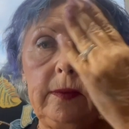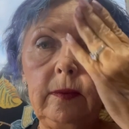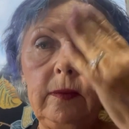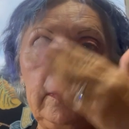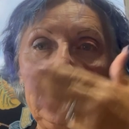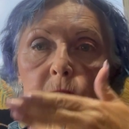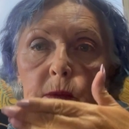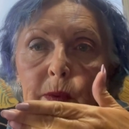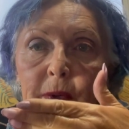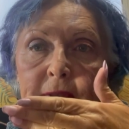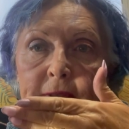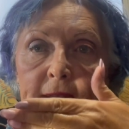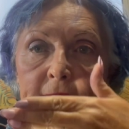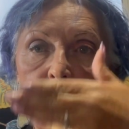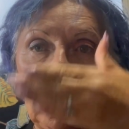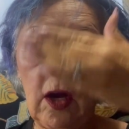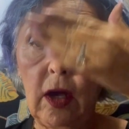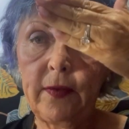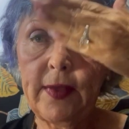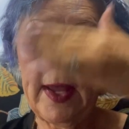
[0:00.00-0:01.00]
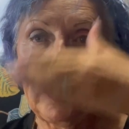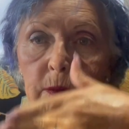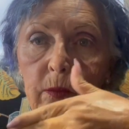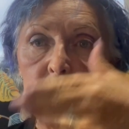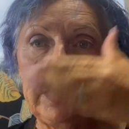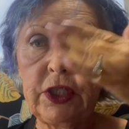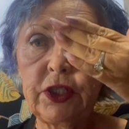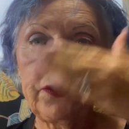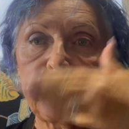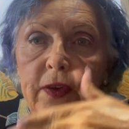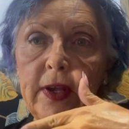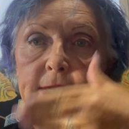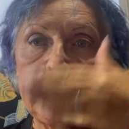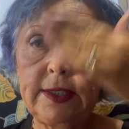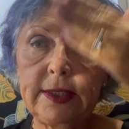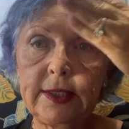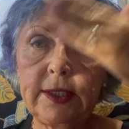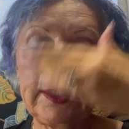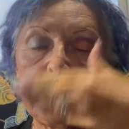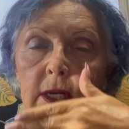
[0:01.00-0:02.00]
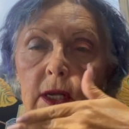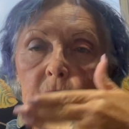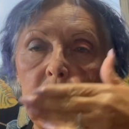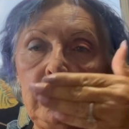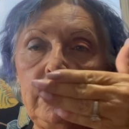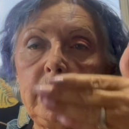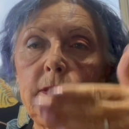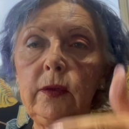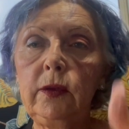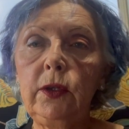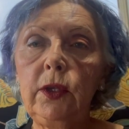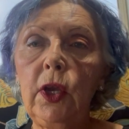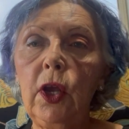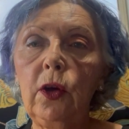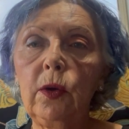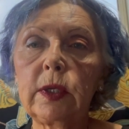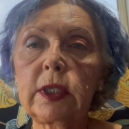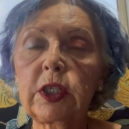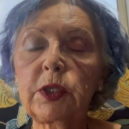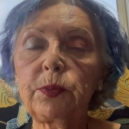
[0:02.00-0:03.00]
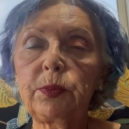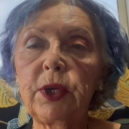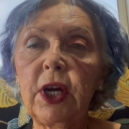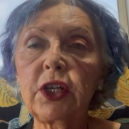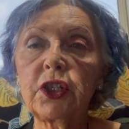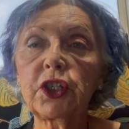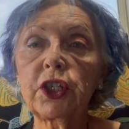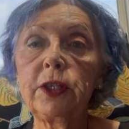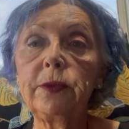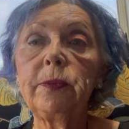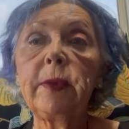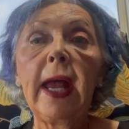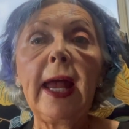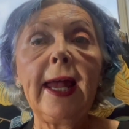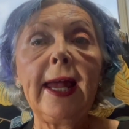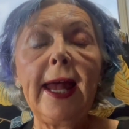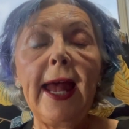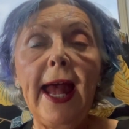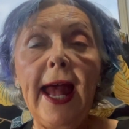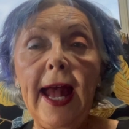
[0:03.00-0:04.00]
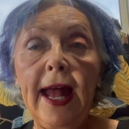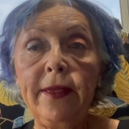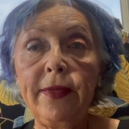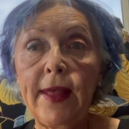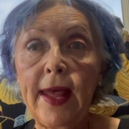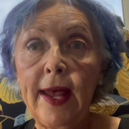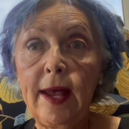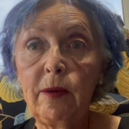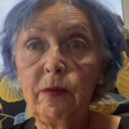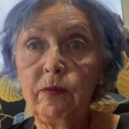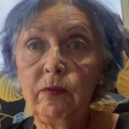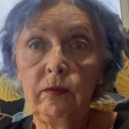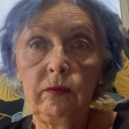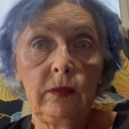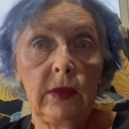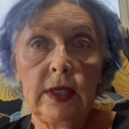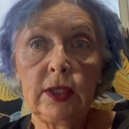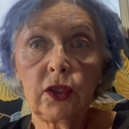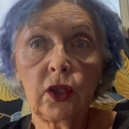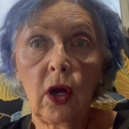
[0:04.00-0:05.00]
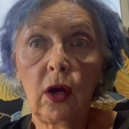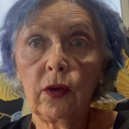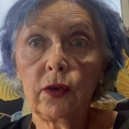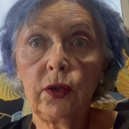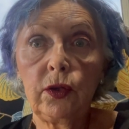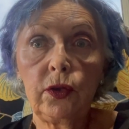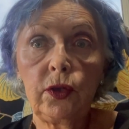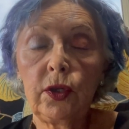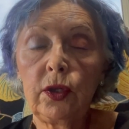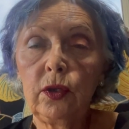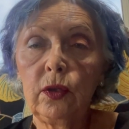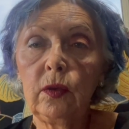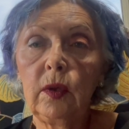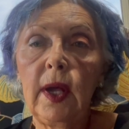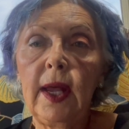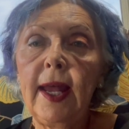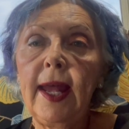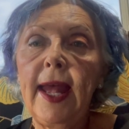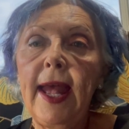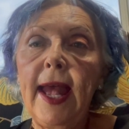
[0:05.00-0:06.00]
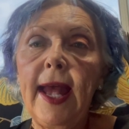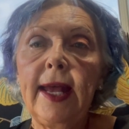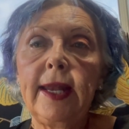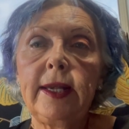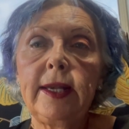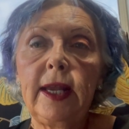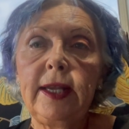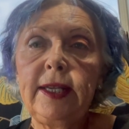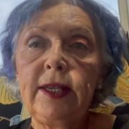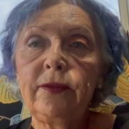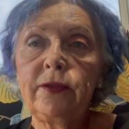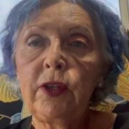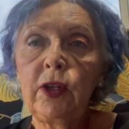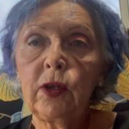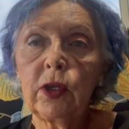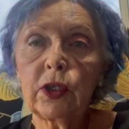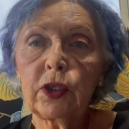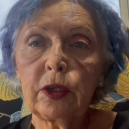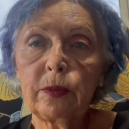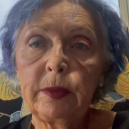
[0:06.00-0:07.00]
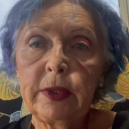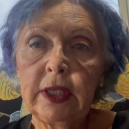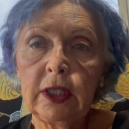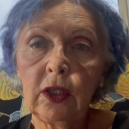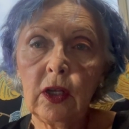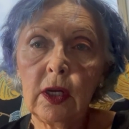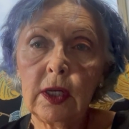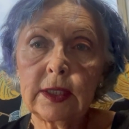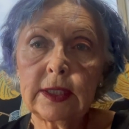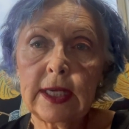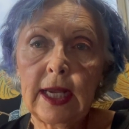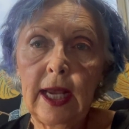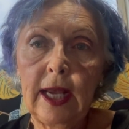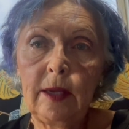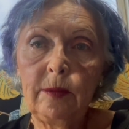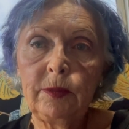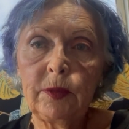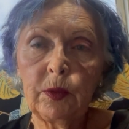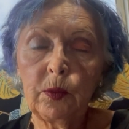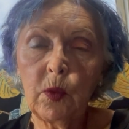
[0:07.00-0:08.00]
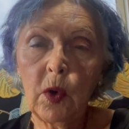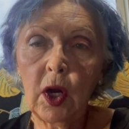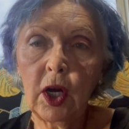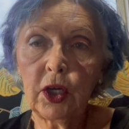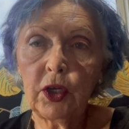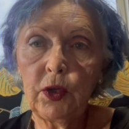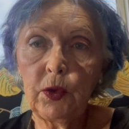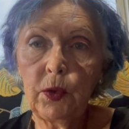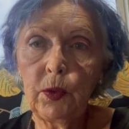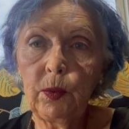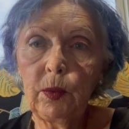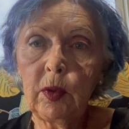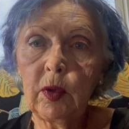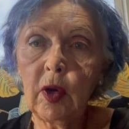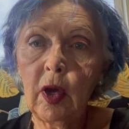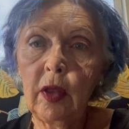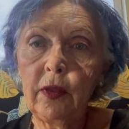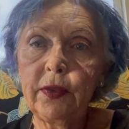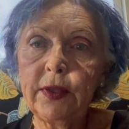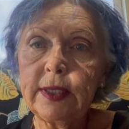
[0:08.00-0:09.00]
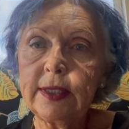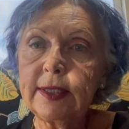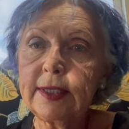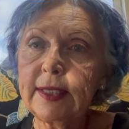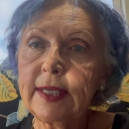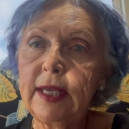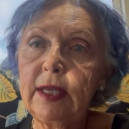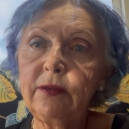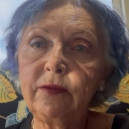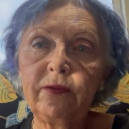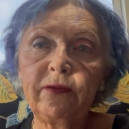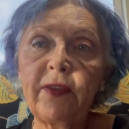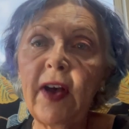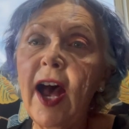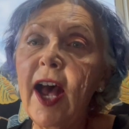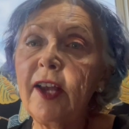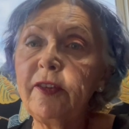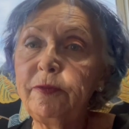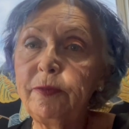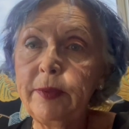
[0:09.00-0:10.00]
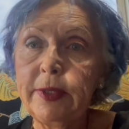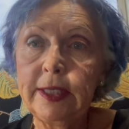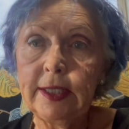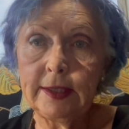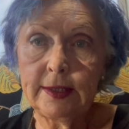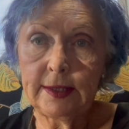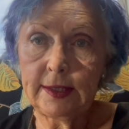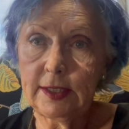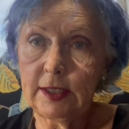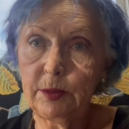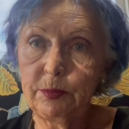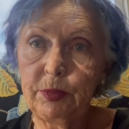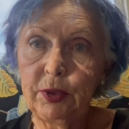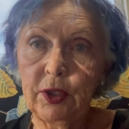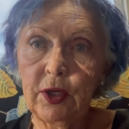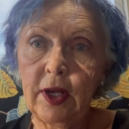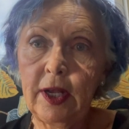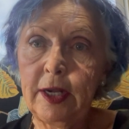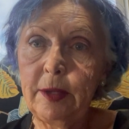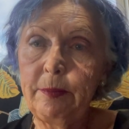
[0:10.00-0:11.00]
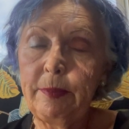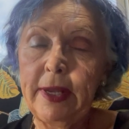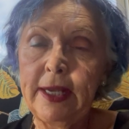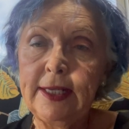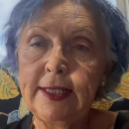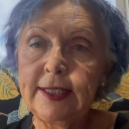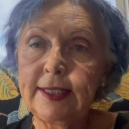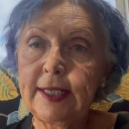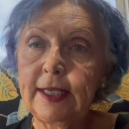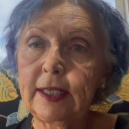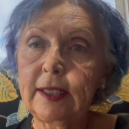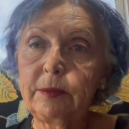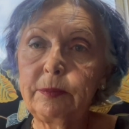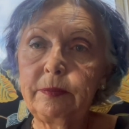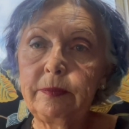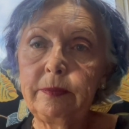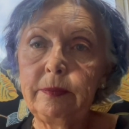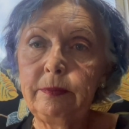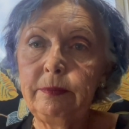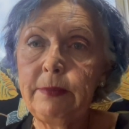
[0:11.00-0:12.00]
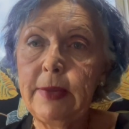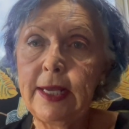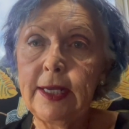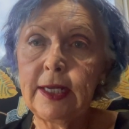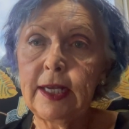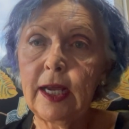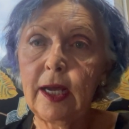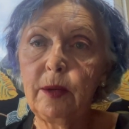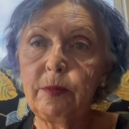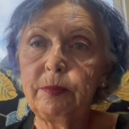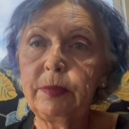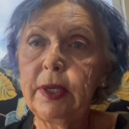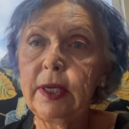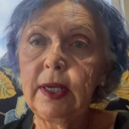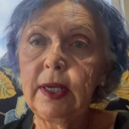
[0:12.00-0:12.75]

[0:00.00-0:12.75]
what they call that witch face, you know, no expression. And that is all you do. And even though it took me a long time to walk you through all this, 5 minutes to put on a basic makeup